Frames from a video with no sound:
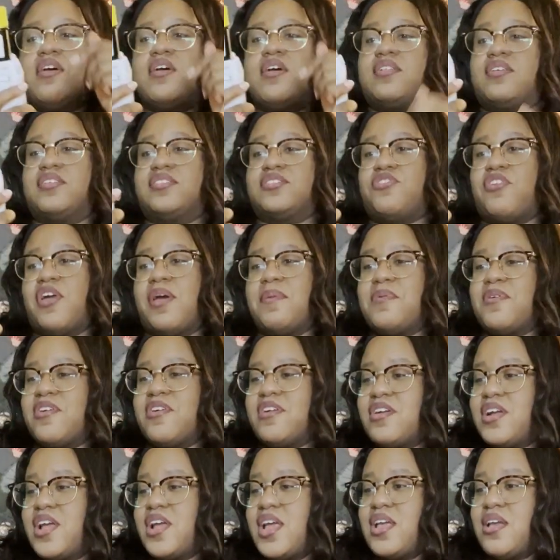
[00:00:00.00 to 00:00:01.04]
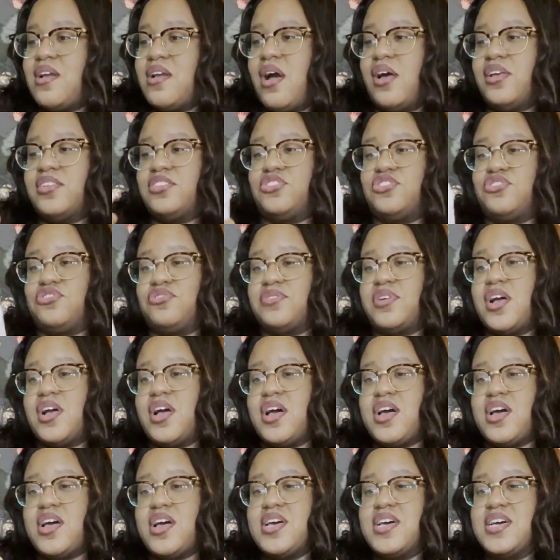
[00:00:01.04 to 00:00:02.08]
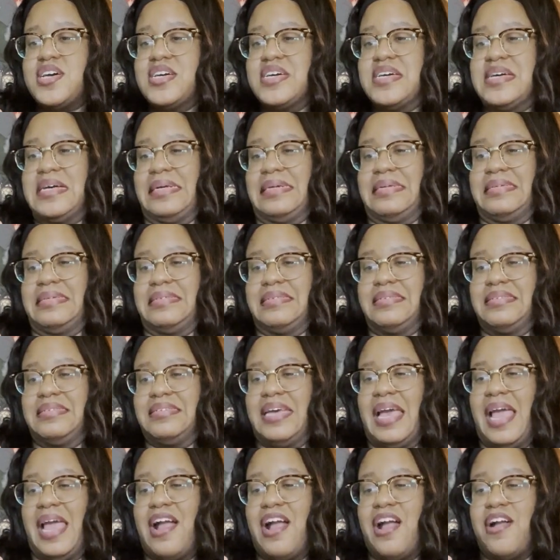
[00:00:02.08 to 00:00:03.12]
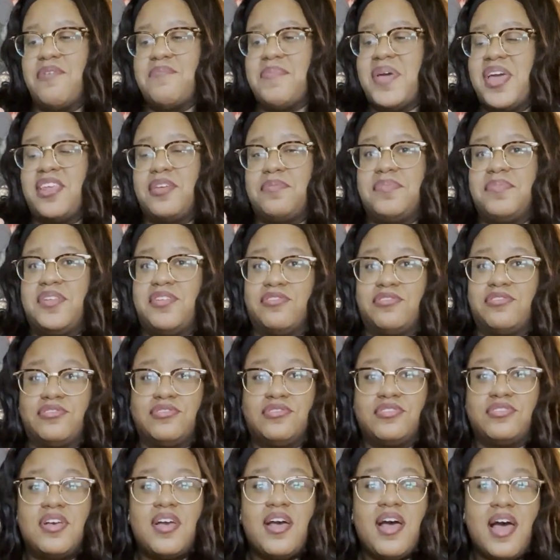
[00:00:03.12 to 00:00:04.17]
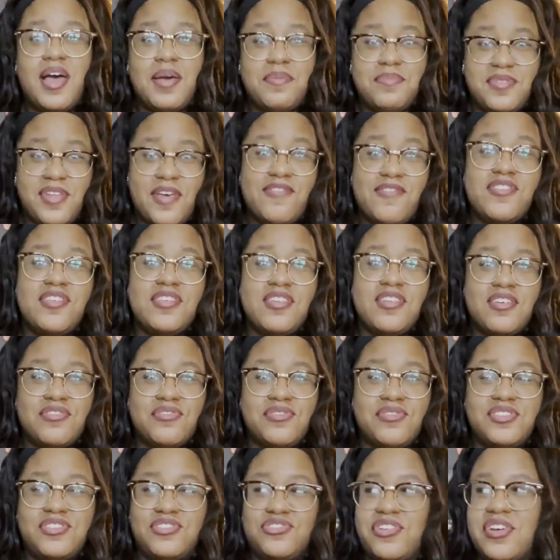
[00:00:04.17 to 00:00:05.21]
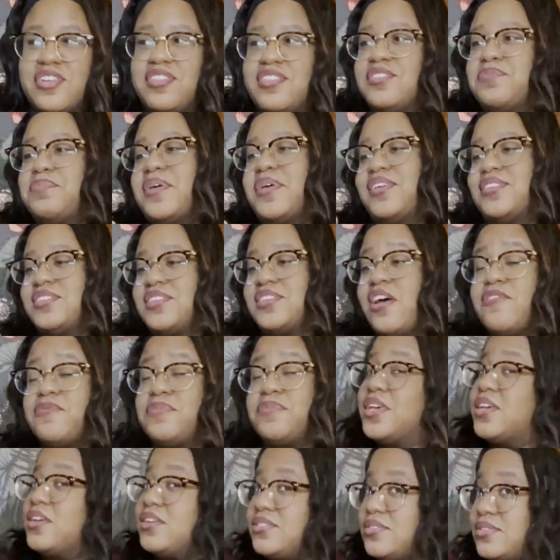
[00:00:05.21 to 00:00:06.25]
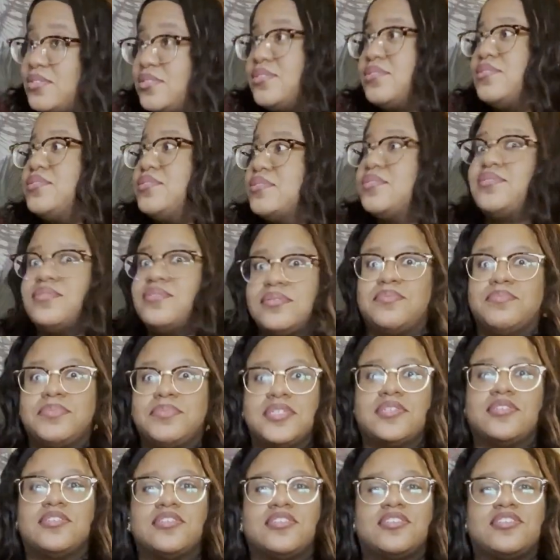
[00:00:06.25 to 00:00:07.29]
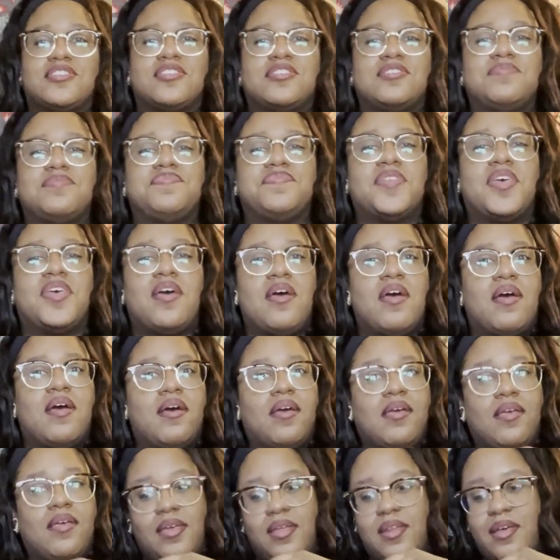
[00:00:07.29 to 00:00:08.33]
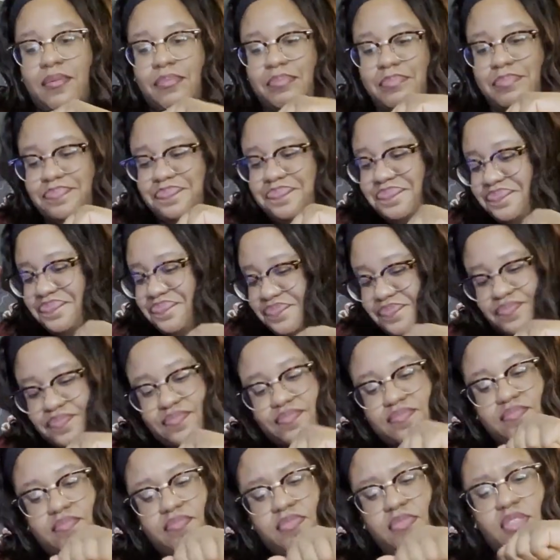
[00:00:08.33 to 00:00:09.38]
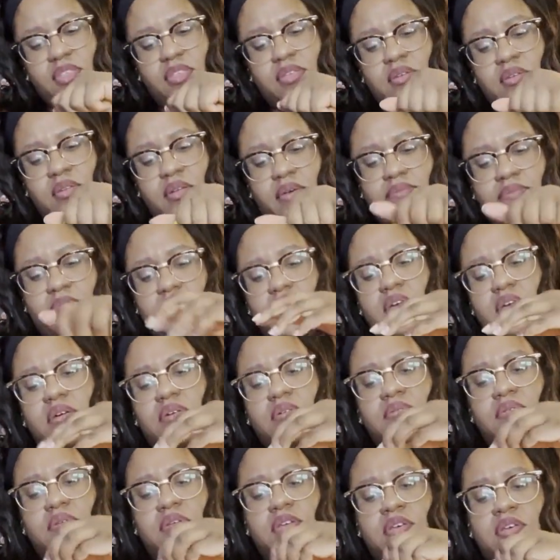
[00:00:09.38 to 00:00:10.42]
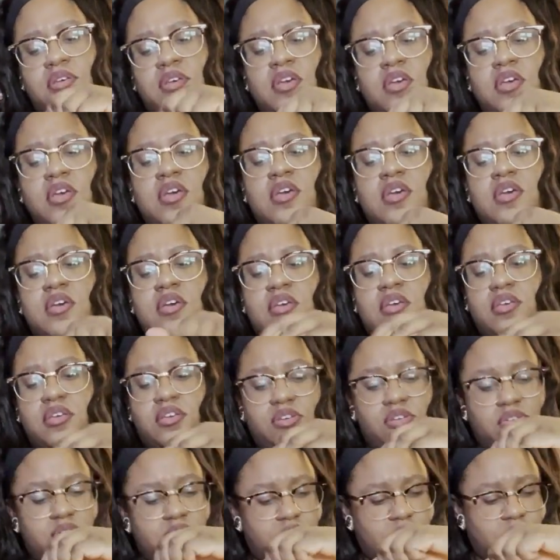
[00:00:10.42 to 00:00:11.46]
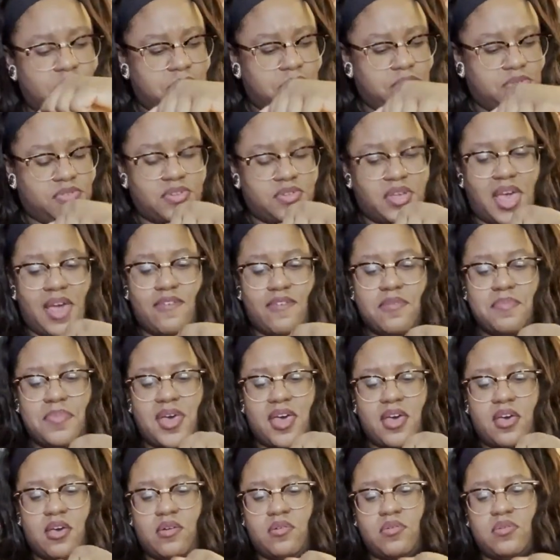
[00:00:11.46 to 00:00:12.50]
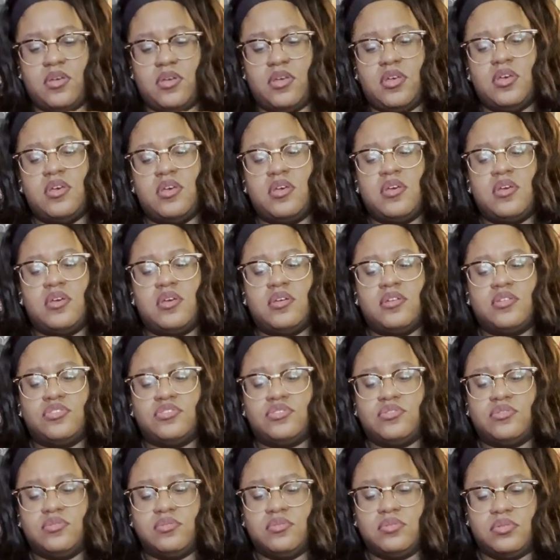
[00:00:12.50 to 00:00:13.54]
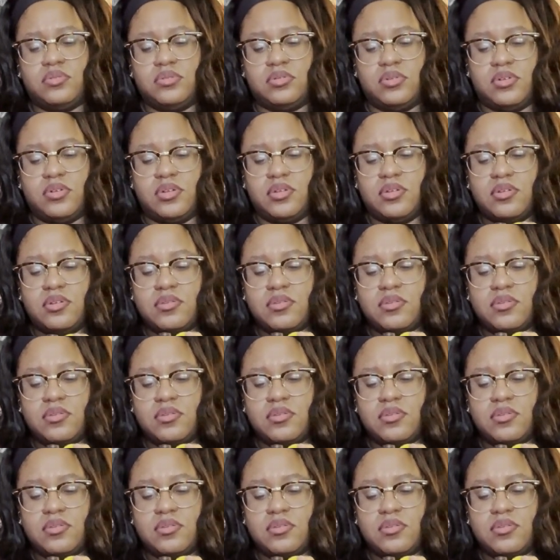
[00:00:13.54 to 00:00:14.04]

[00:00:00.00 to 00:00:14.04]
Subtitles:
let's grab our angostura aromatic bitter. I'm definitely not going to try this by itself because it says it's bitter, so, you know, you never know. You're supposed to have about, ooh,